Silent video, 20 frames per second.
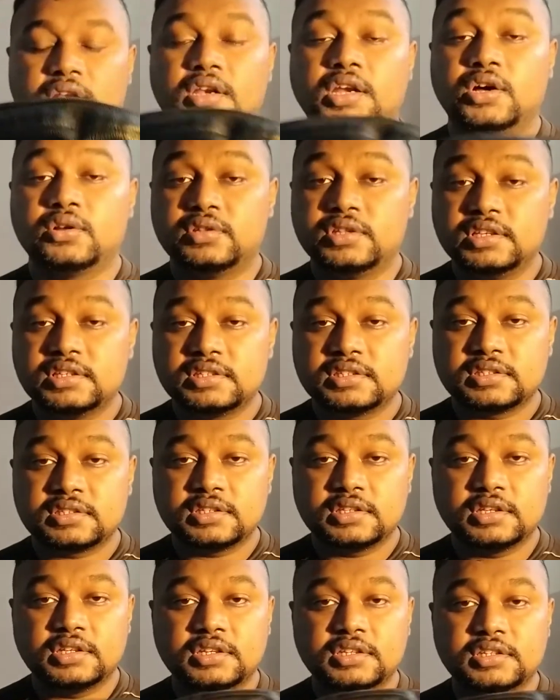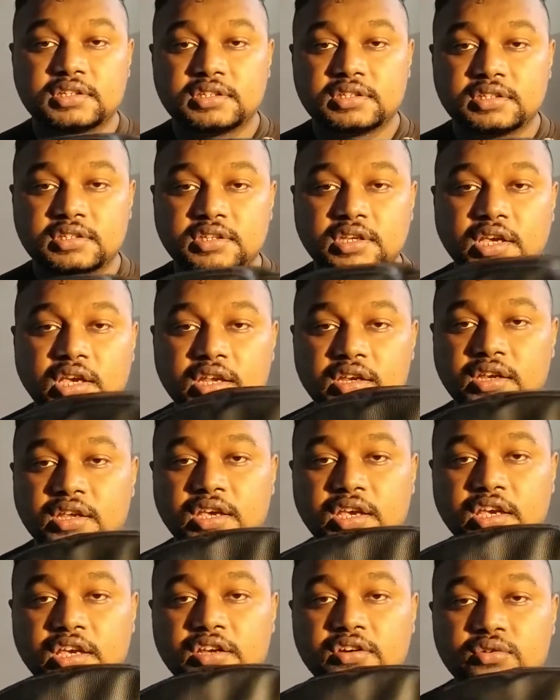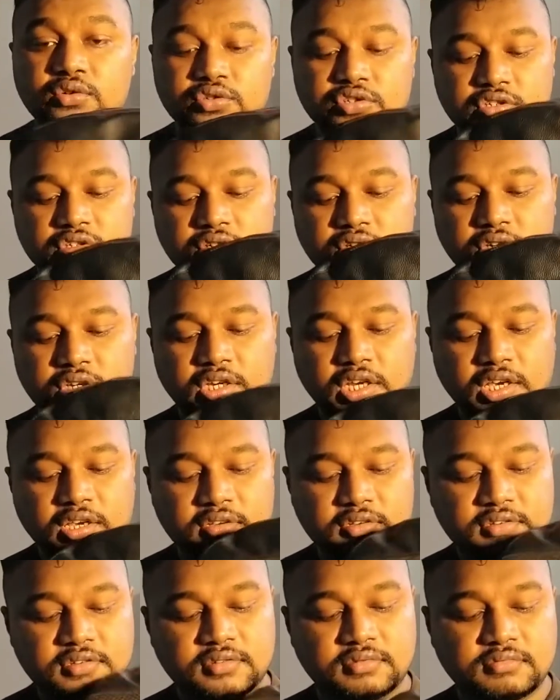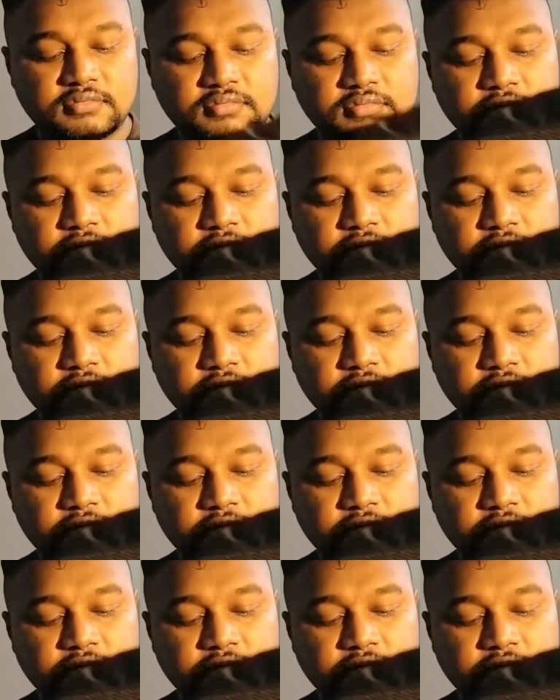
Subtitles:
Now this is an air cushion. It has,